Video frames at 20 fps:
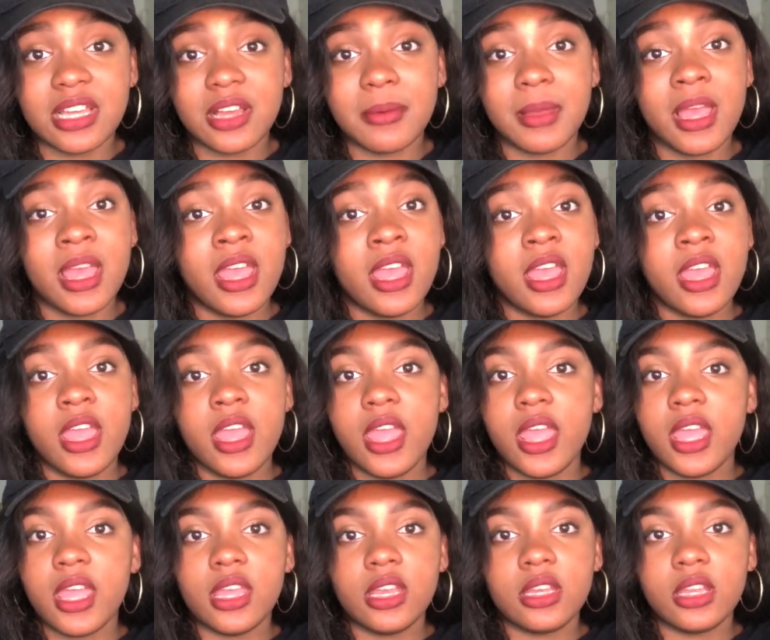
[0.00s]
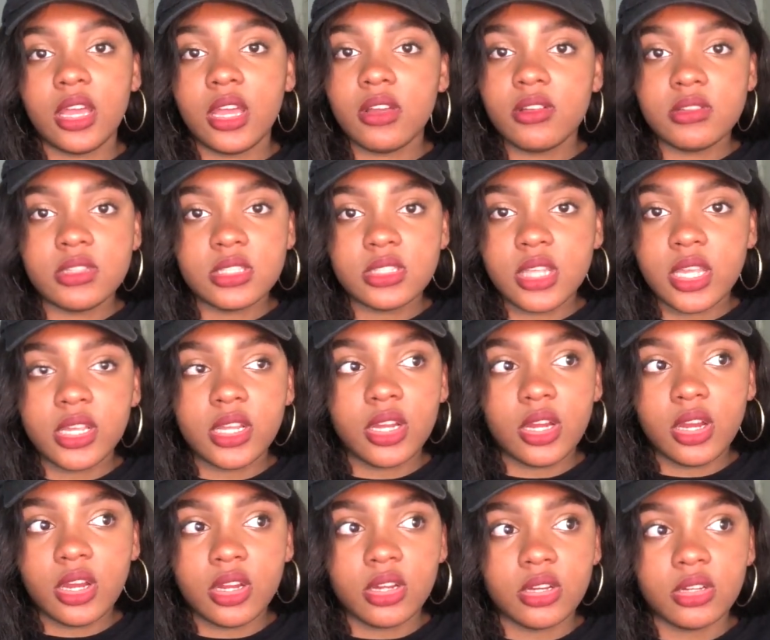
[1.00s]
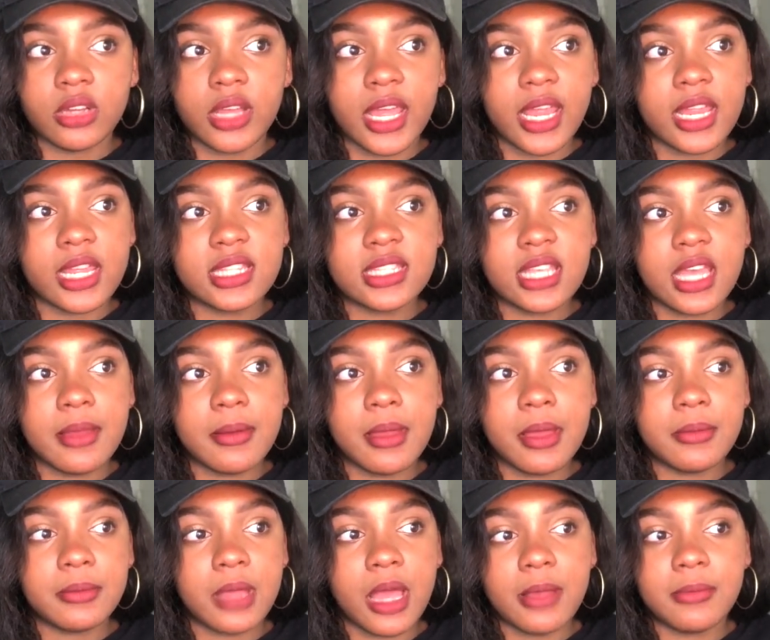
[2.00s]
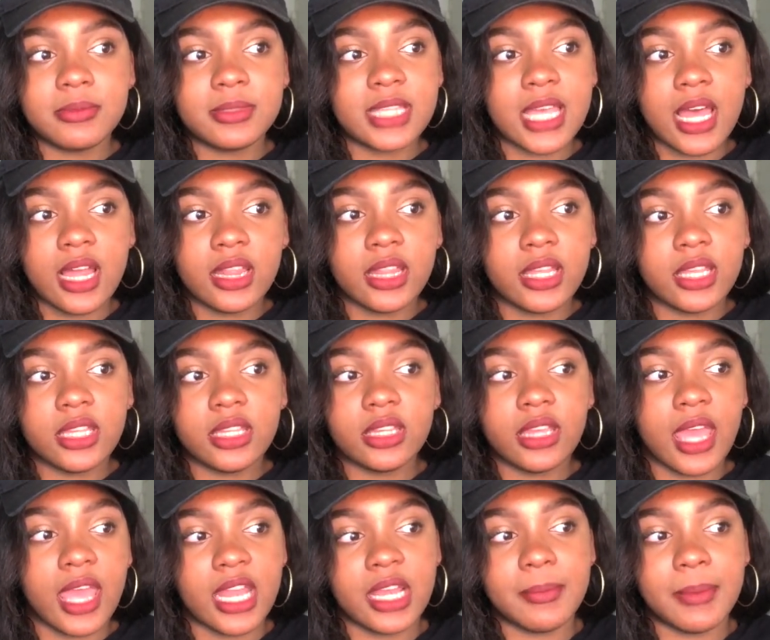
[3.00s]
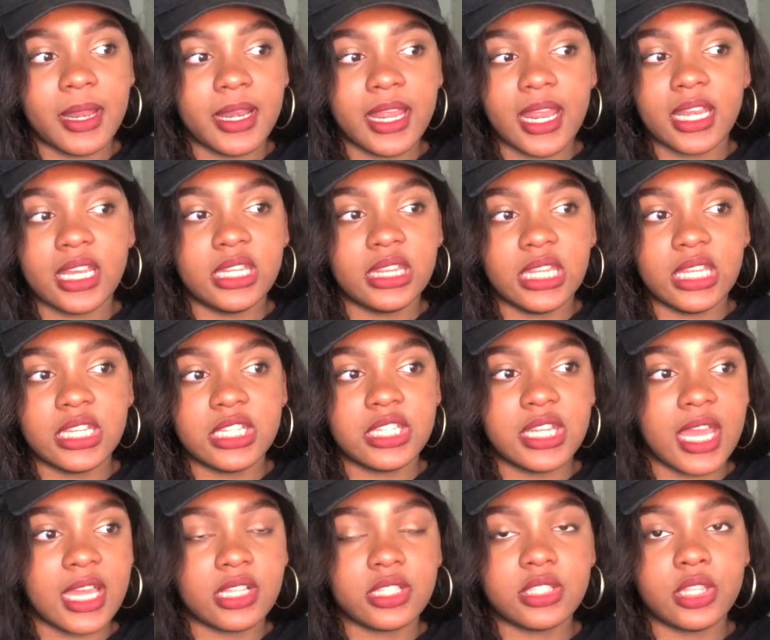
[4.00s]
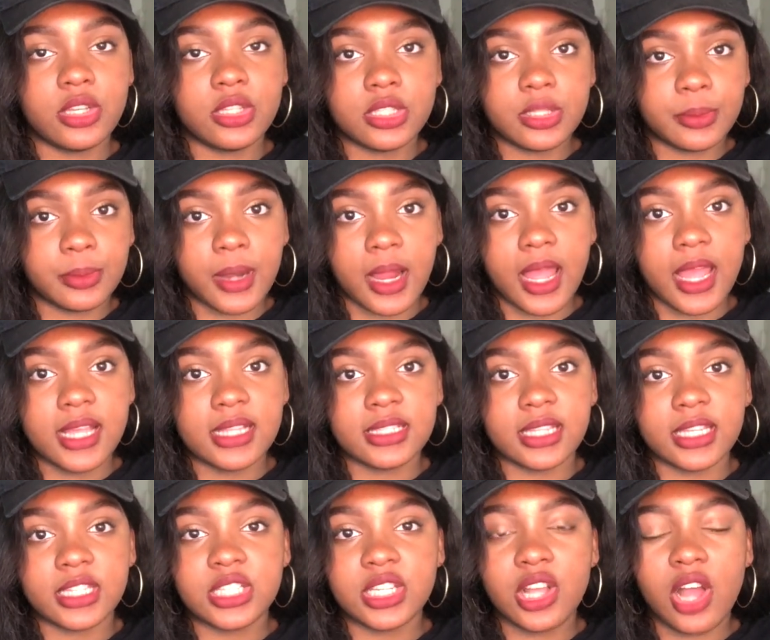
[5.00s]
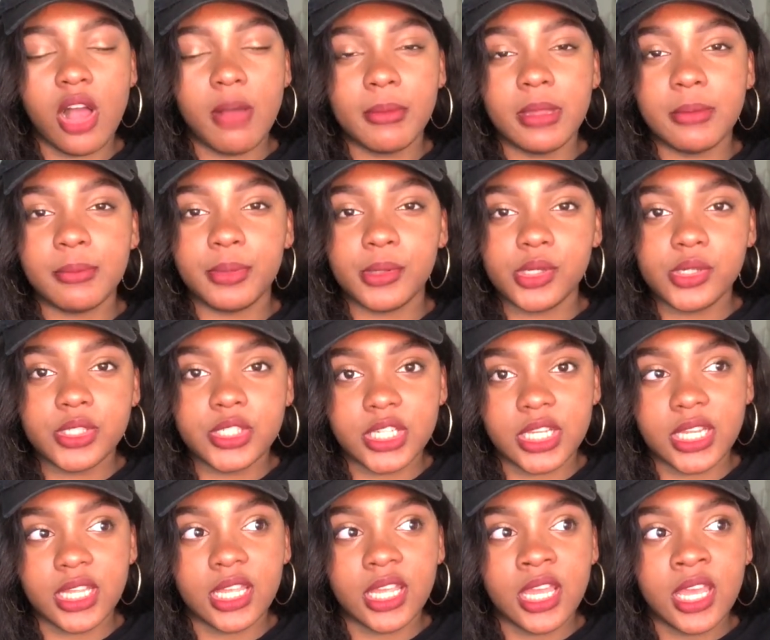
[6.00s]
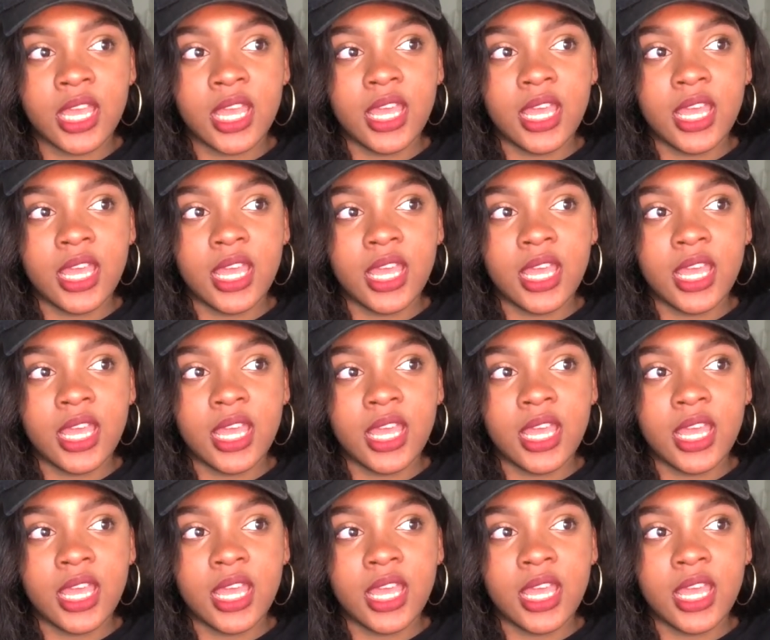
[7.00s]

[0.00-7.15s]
And I was just like, girl, anytime I'm telling anybody anything, she acts so surprised. Like, she called me bougie.